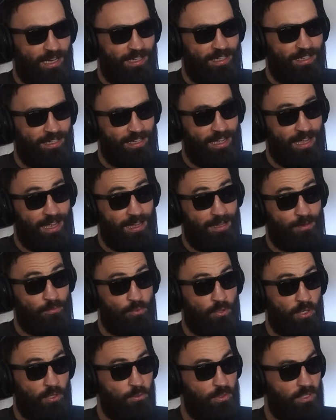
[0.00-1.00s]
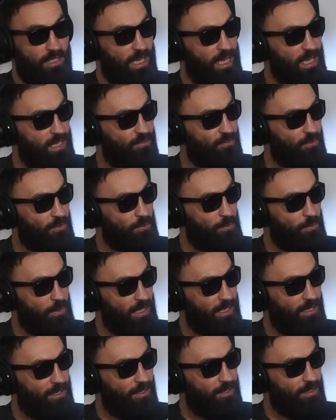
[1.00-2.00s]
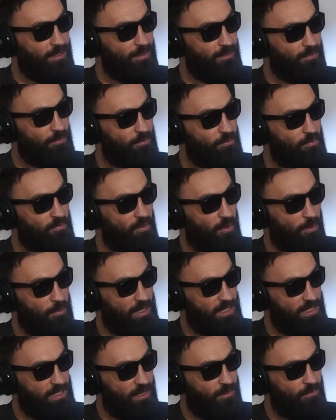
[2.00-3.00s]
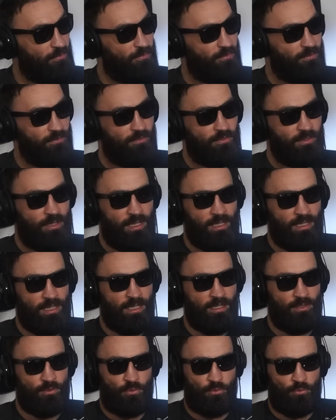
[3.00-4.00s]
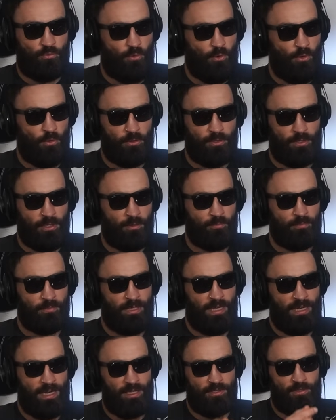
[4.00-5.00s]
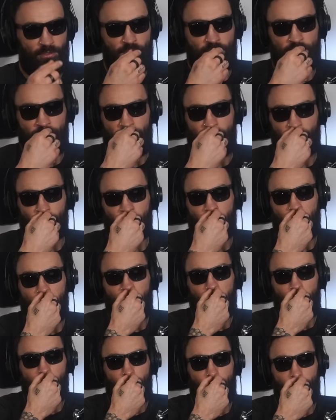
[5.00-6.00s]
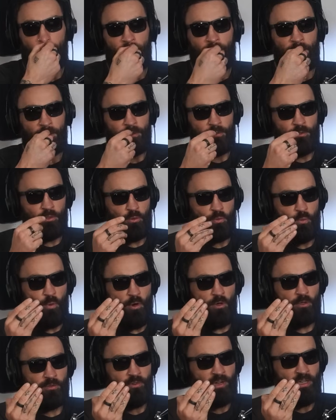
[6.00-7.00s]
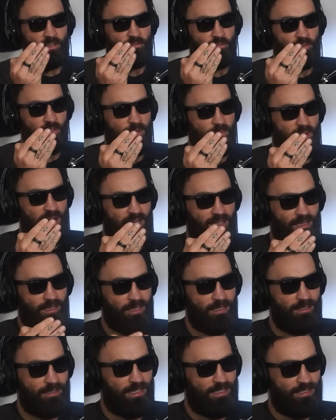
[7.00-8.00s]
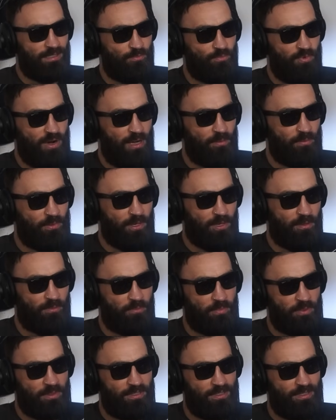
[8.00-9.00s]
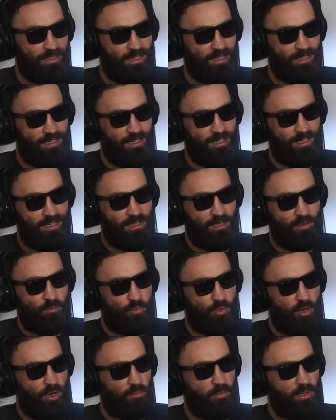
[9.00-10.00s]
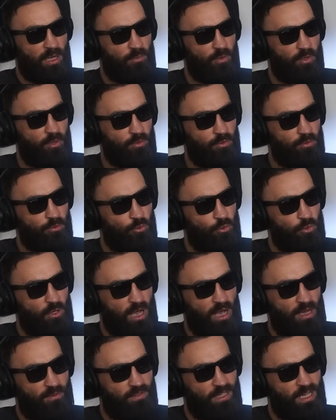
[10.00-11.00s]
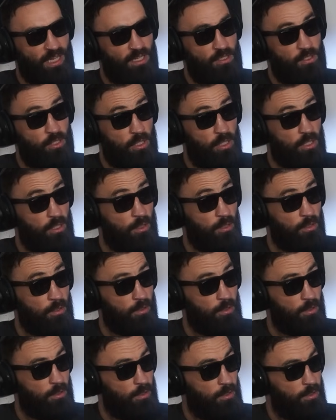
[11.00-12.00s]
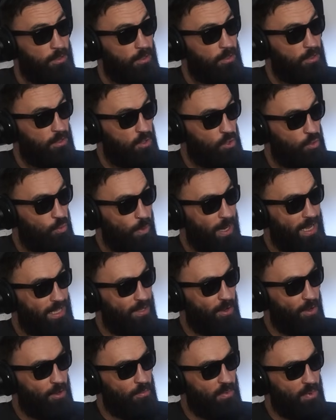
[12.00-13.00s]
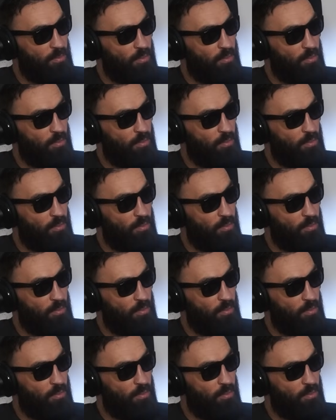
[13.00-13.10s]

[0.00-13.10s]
So this was Greg's first weight cut for myself, and he just rocks up, and I just see him just walking right in front of my line as I'm wrapped up, probably about 2.5 kg, sweat out my